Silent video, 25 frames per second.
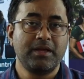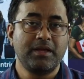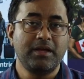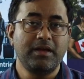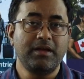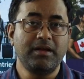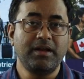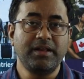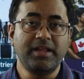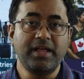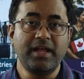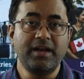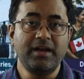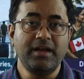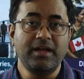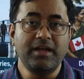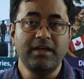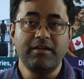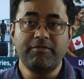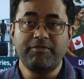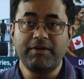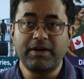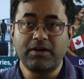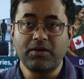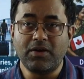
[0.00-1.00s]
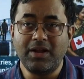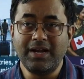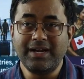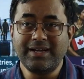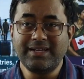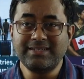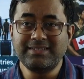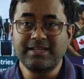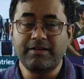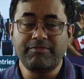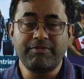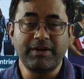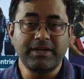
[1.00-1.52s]
Then if at all it
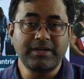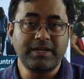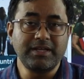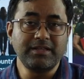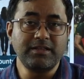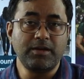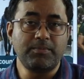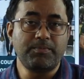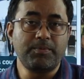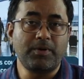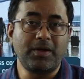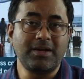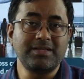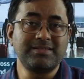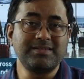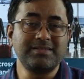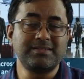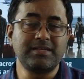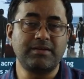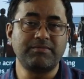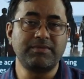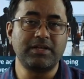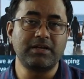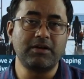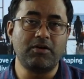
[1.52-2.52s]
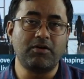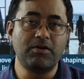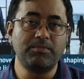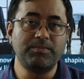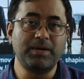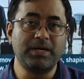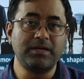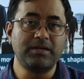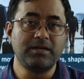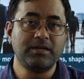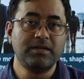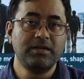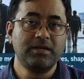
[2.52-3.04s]
is affecting the policies of the
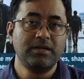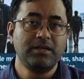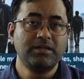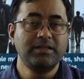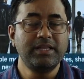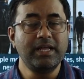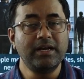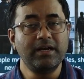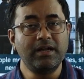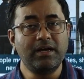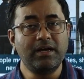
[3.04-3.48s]
government, then